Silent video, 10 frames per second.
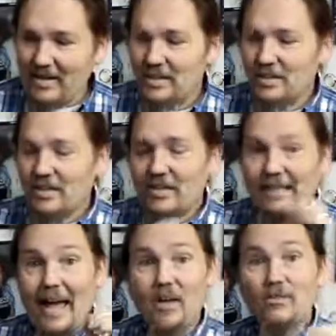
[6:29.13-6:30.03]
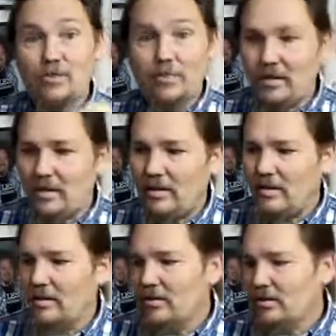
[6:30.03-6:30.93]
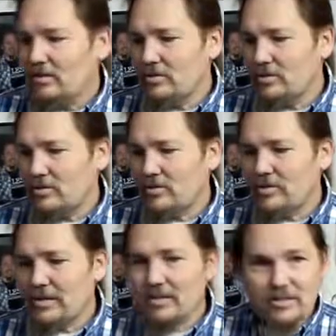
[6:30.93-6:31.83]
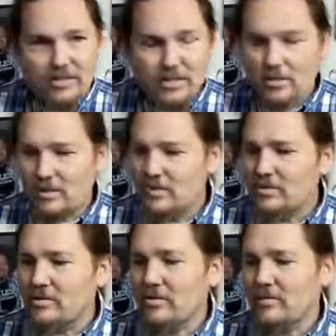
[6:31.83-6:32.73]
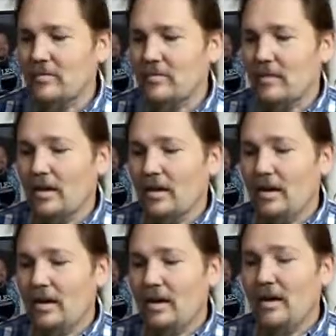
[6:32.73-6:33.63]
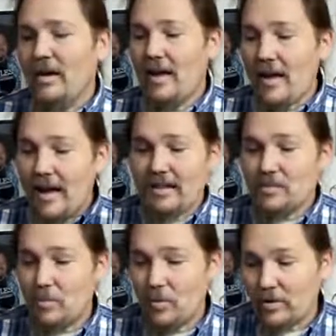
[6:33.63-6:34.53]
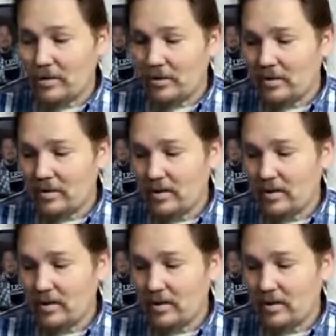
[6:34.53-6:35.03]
It just allows me to take the sequence and export it